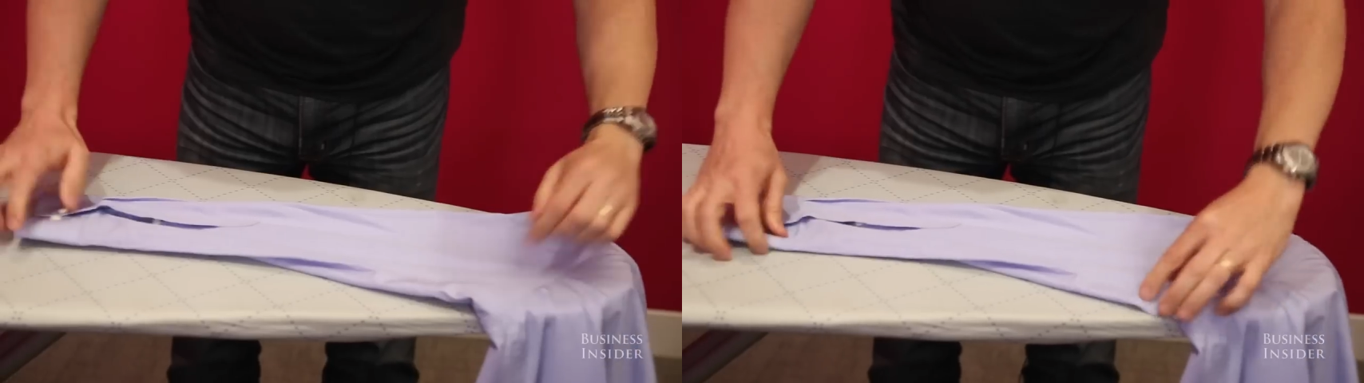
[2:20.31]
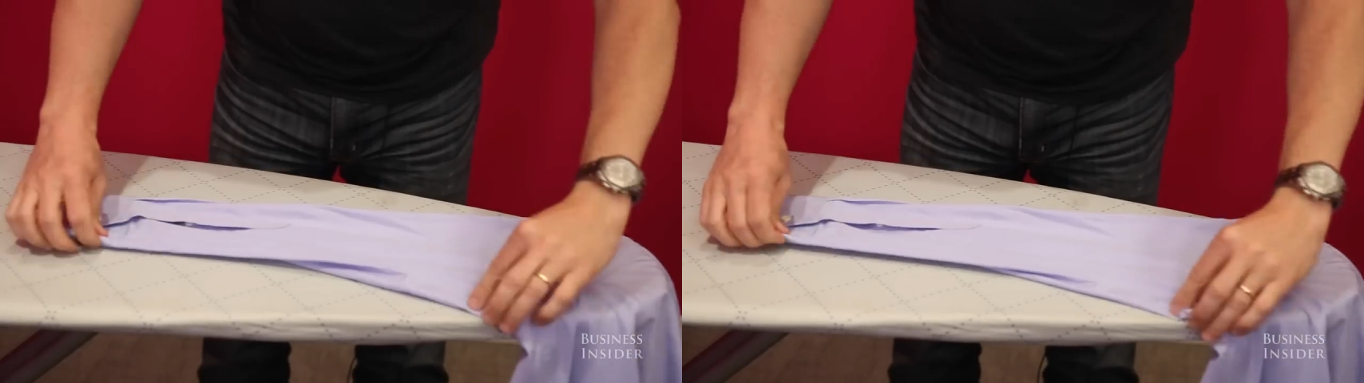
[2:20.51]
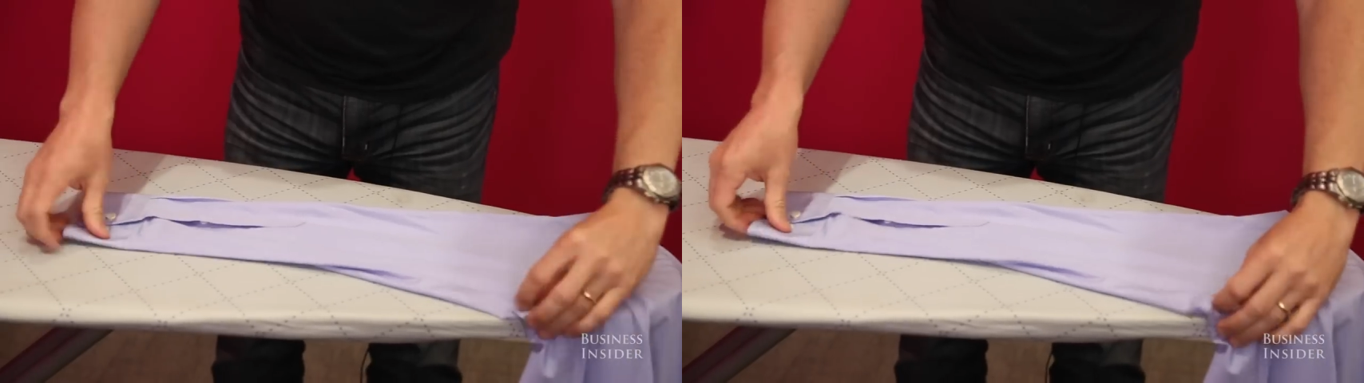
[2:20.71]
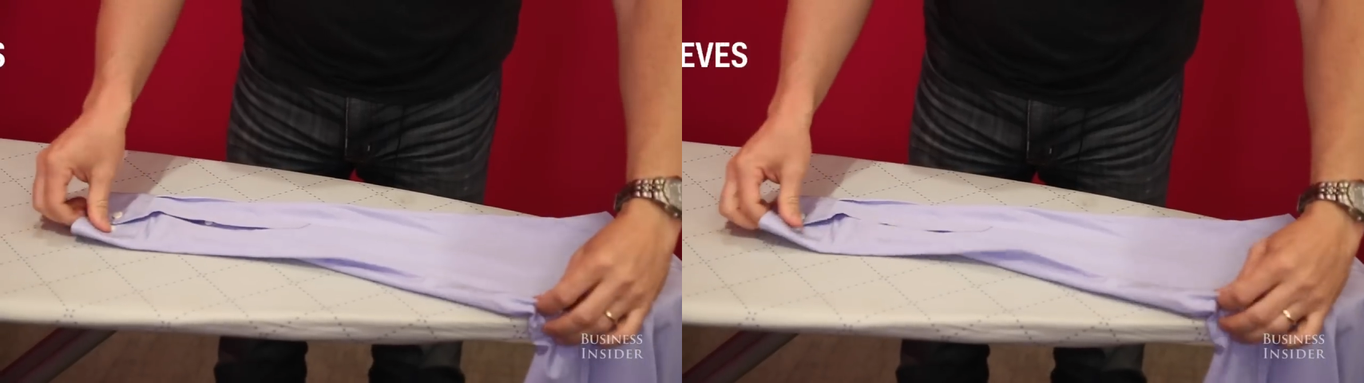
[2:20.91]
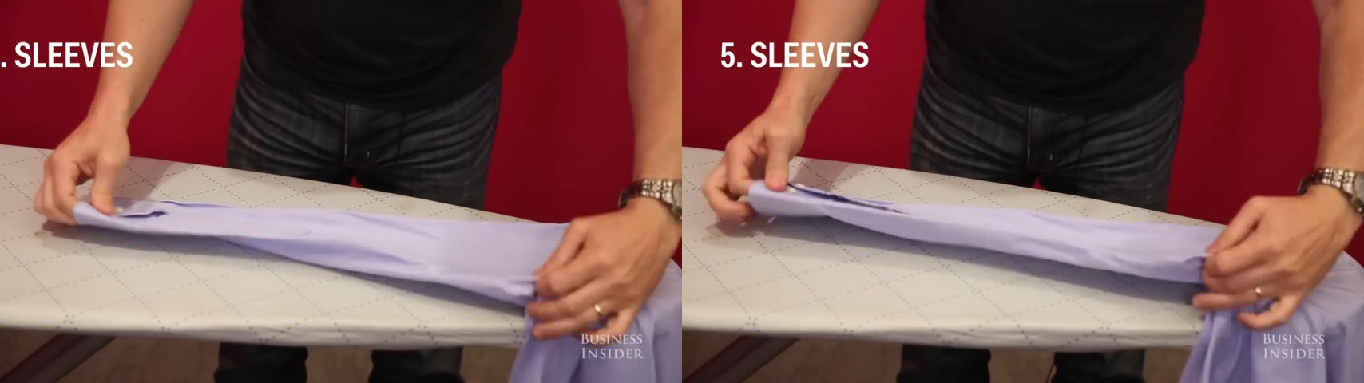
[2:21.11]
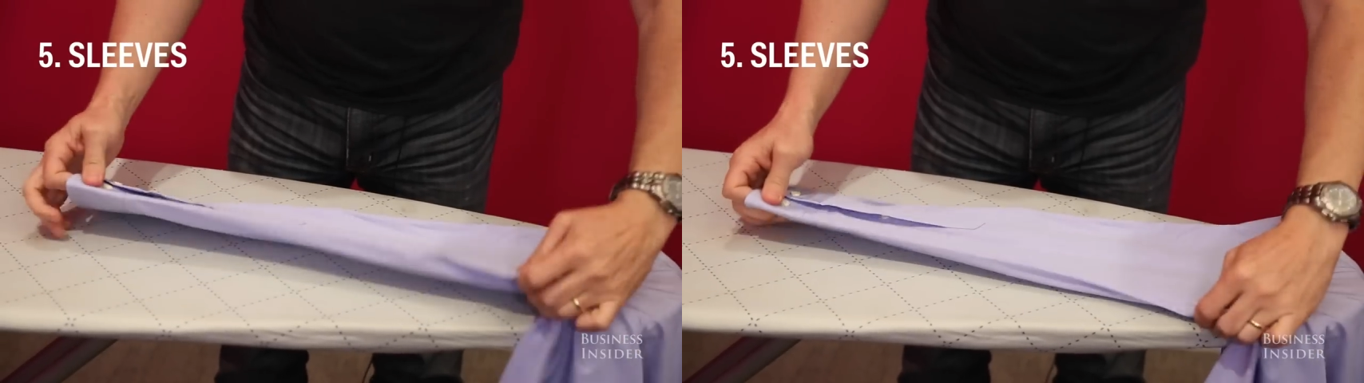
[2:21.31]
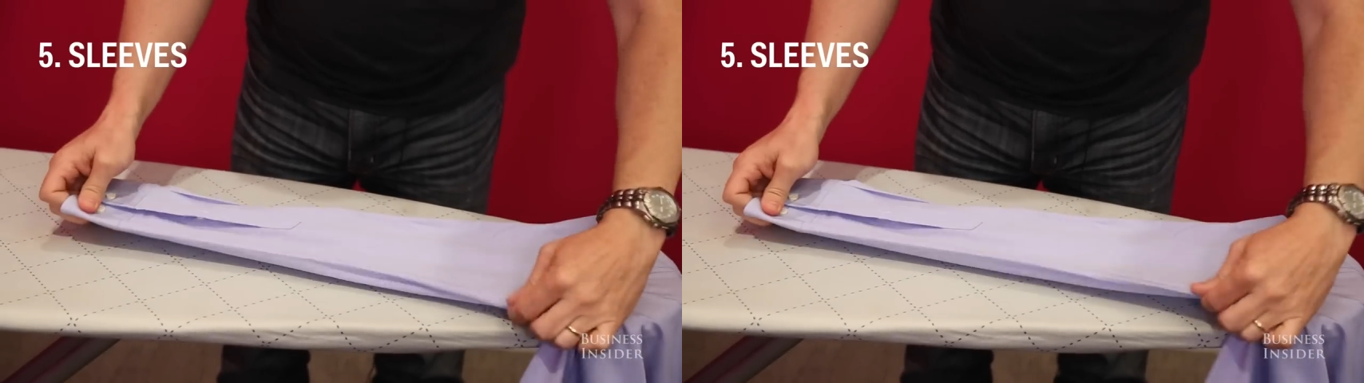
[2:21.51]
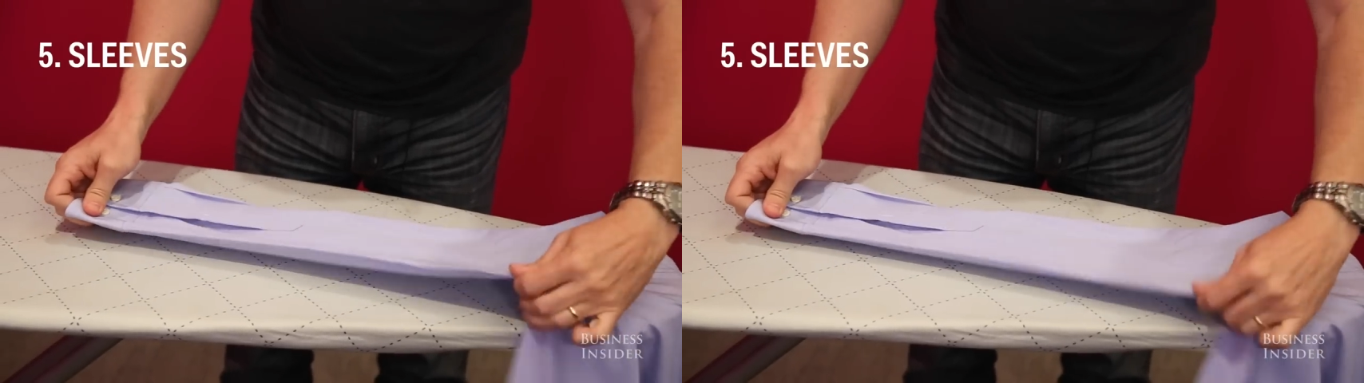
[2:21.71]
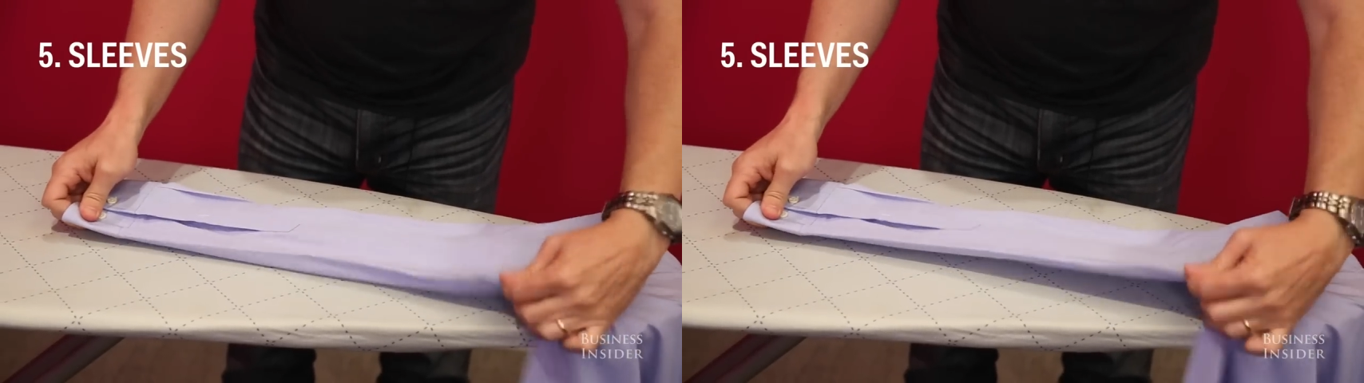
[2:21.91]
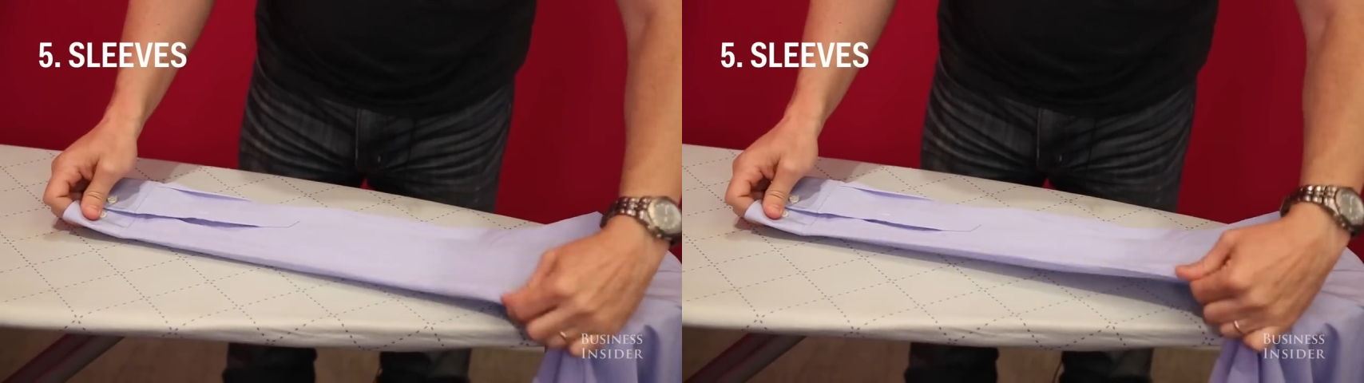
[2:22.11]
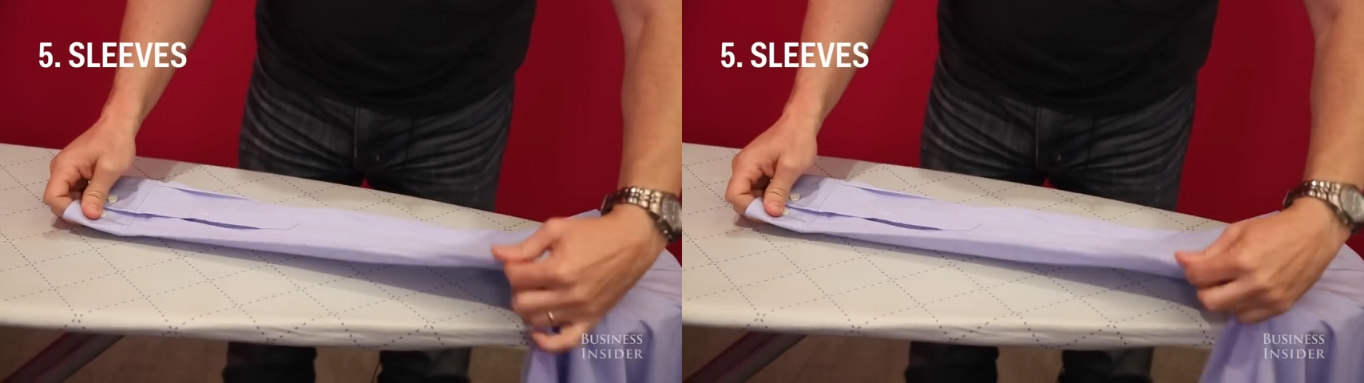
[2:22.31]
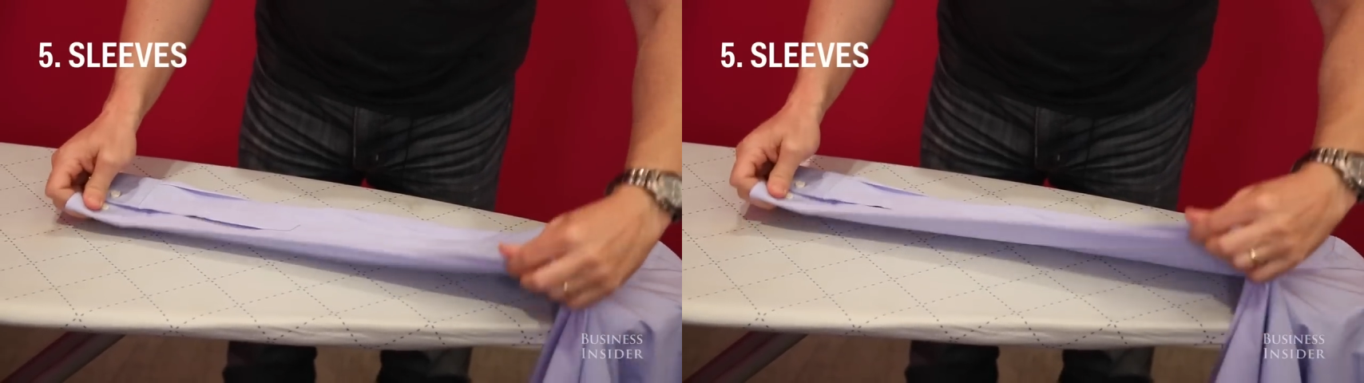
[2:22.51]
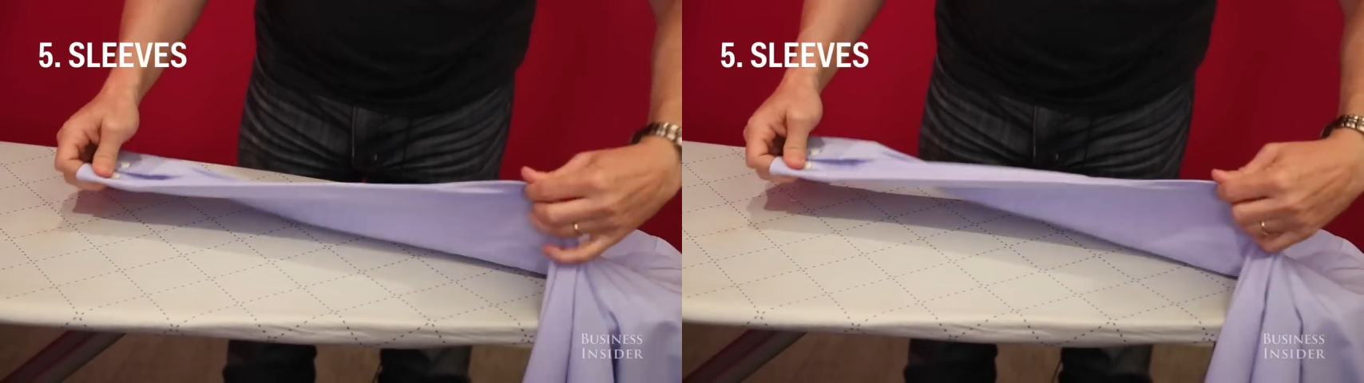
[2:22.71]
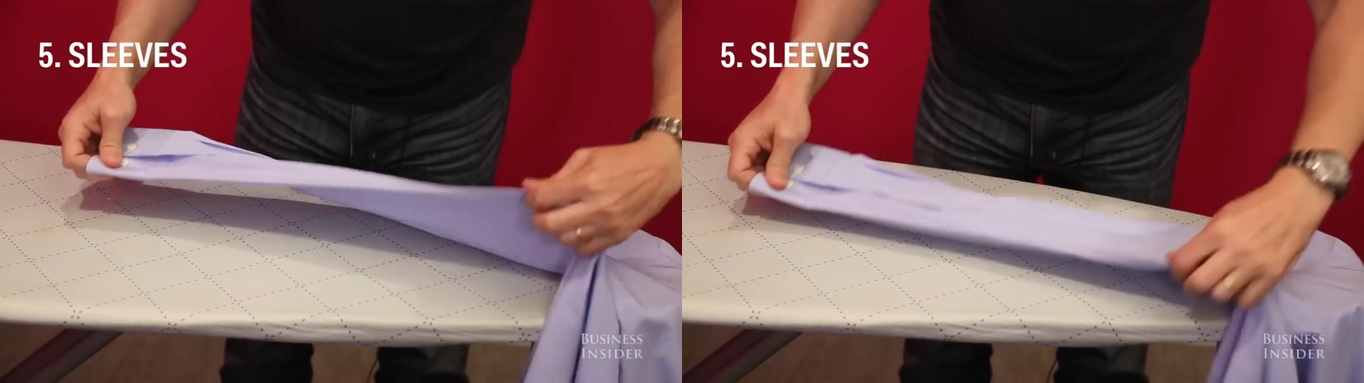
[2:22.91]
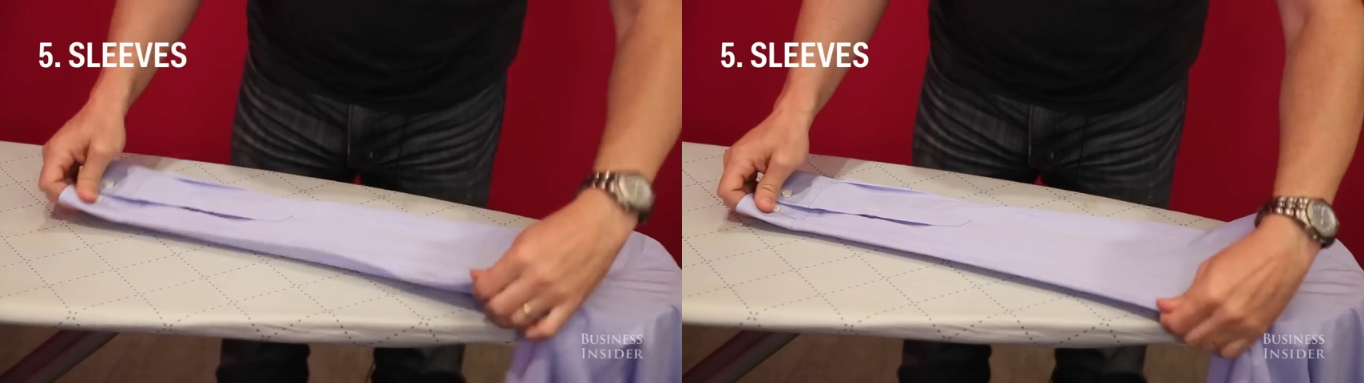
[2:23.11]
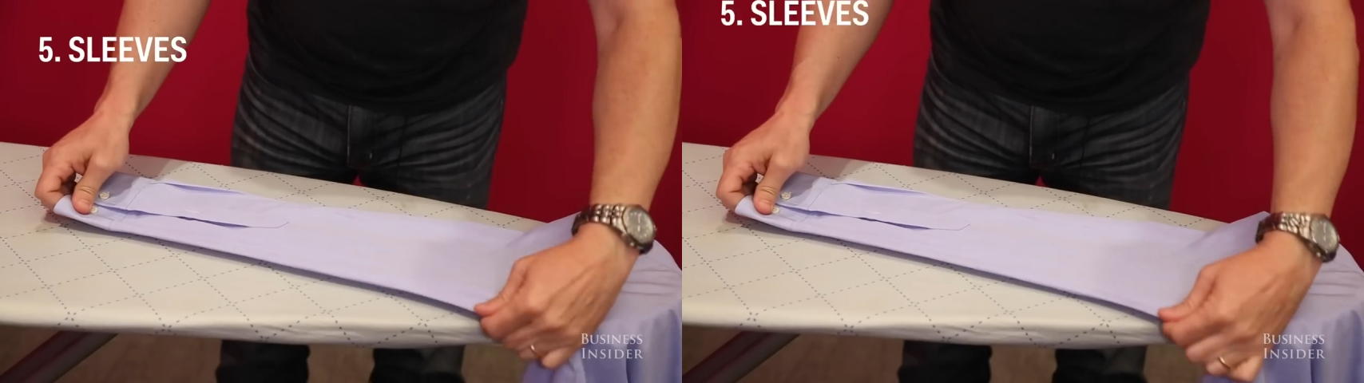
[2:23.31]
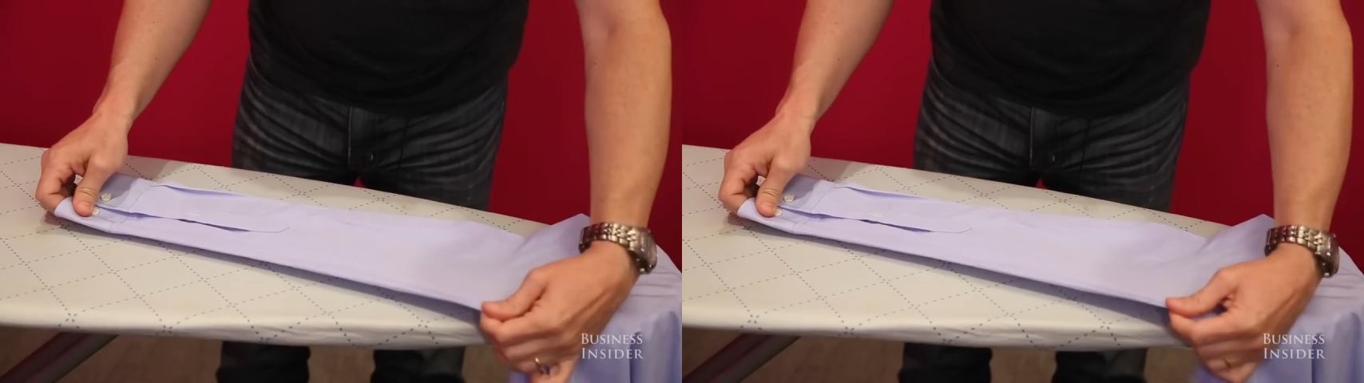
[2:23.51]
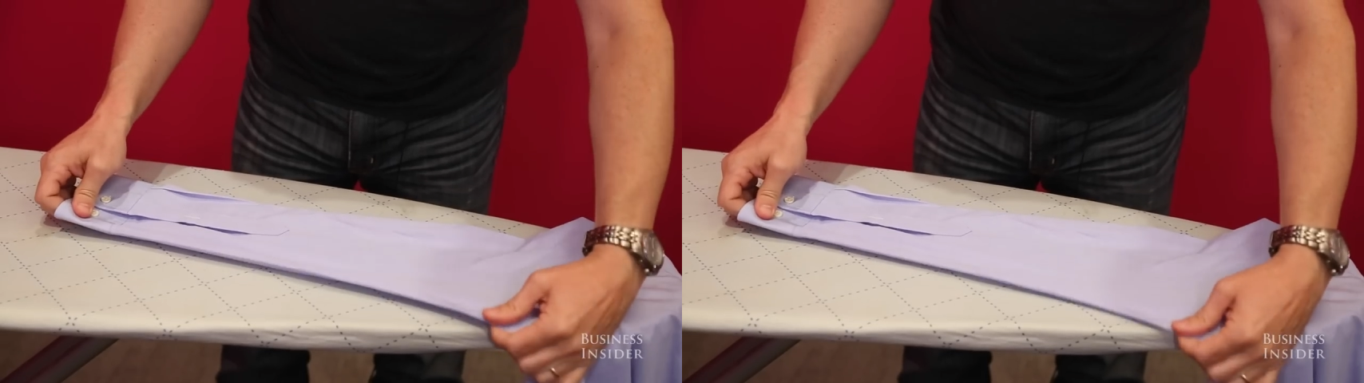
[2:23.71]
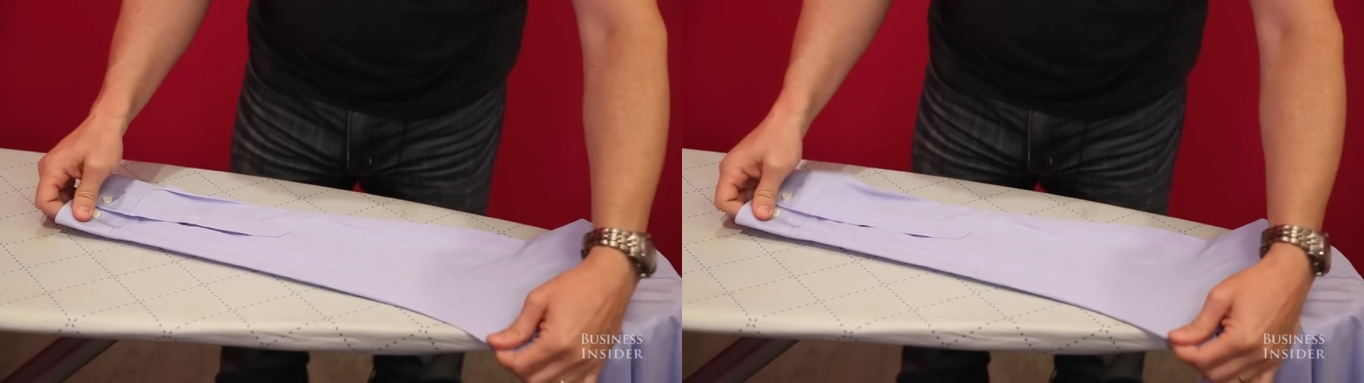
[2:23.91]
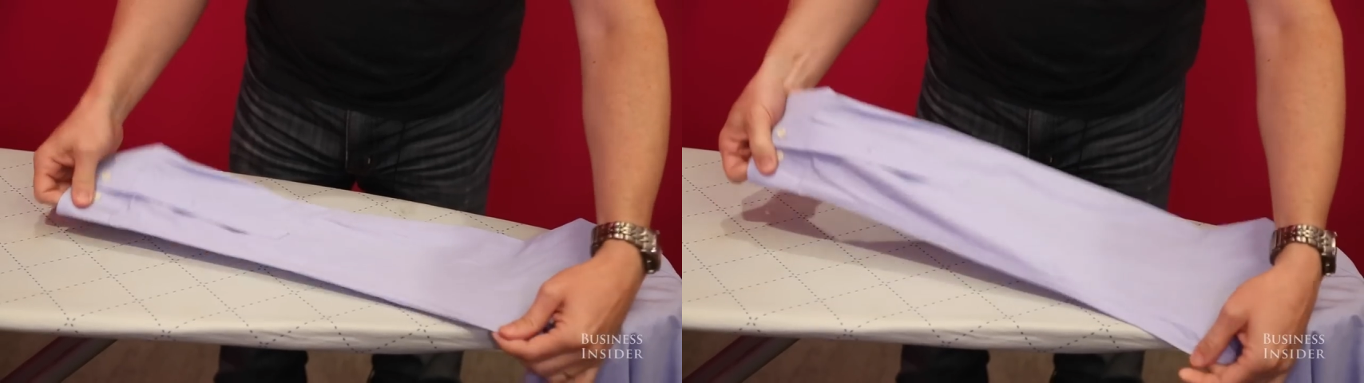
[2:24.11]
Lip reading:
(no speaker visible)